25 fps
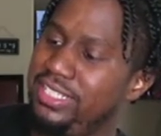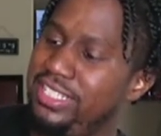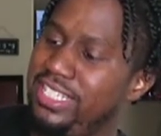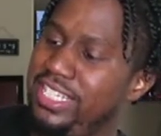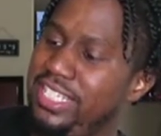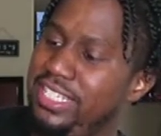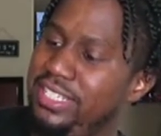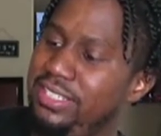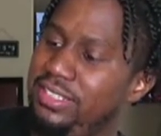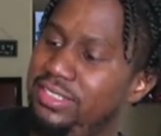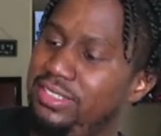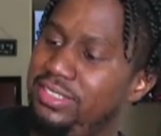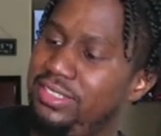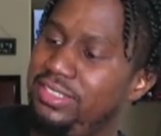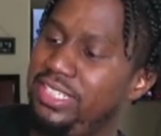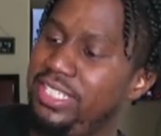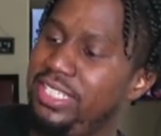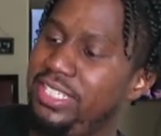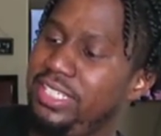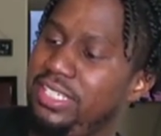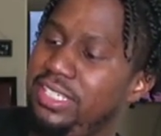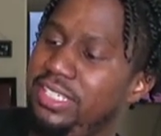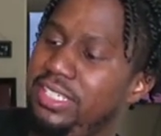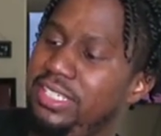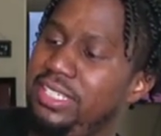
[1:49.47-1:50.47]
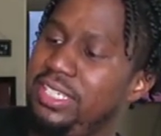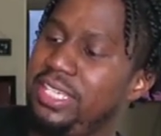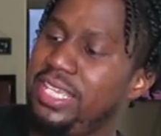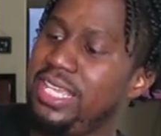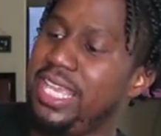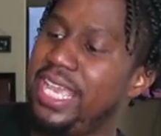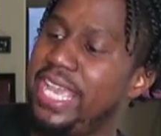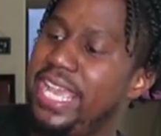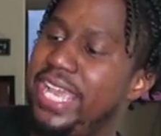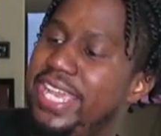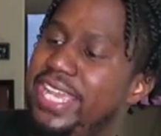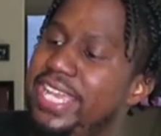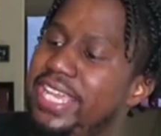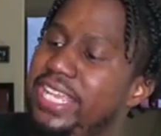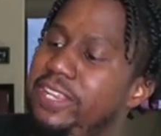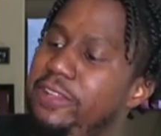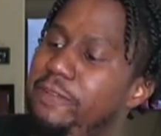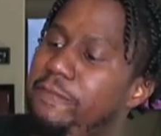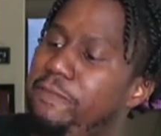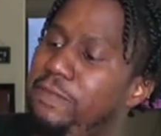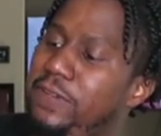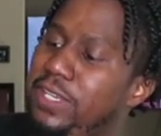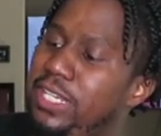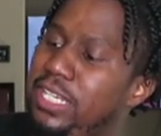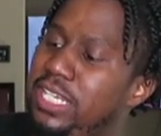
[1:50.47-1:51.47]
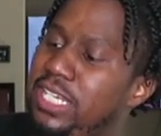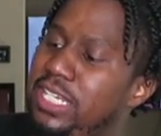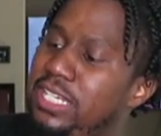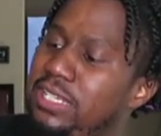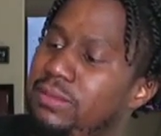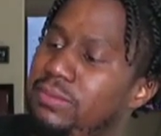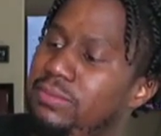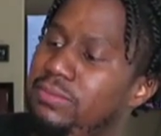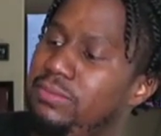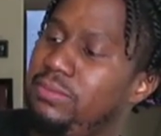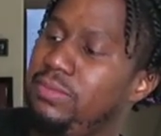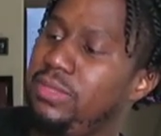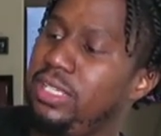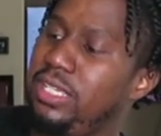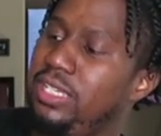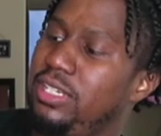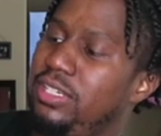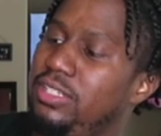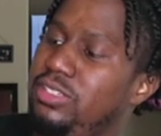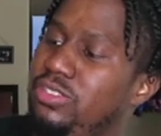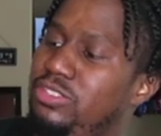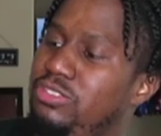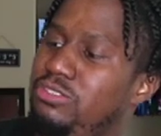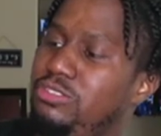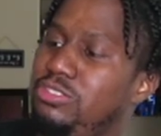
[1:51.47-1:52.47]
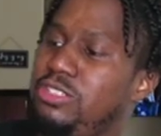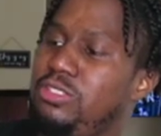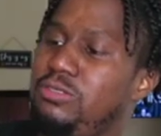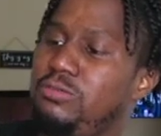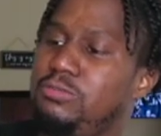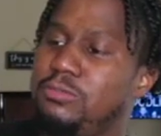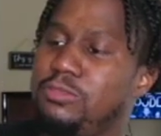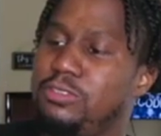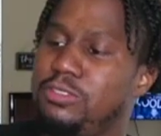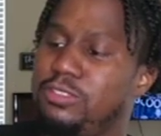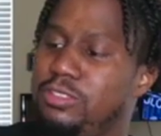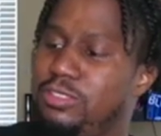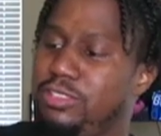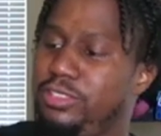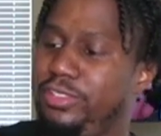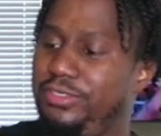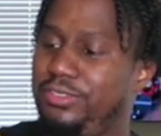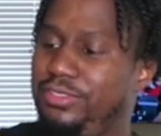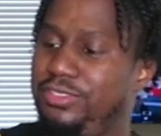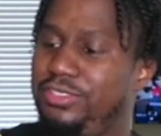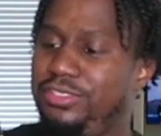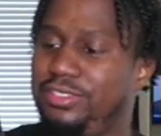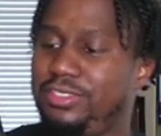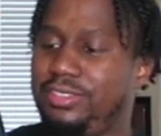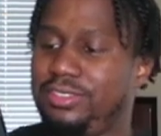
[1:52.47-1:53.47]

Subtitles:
1985 Air Jordan 1s.